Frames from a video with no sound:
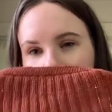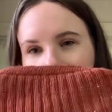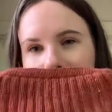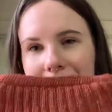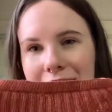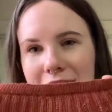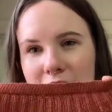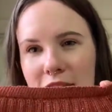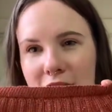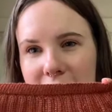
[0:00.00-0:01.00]
And then it
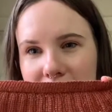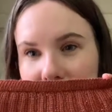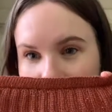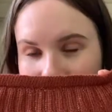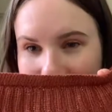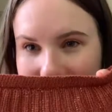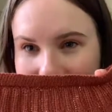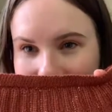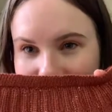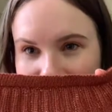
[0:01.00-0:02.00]
just looks so neat
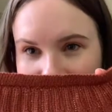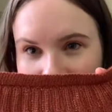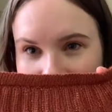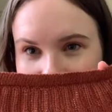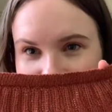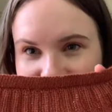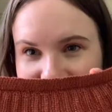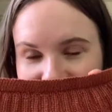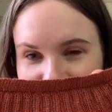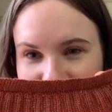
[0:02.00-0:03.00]
and tidy, and
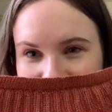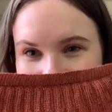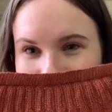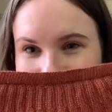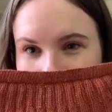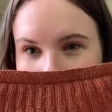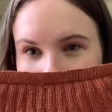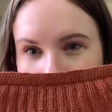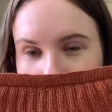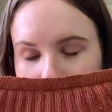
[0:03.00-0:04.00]
I love it. I'm a
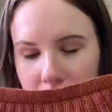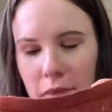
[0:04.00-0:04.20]
big fan.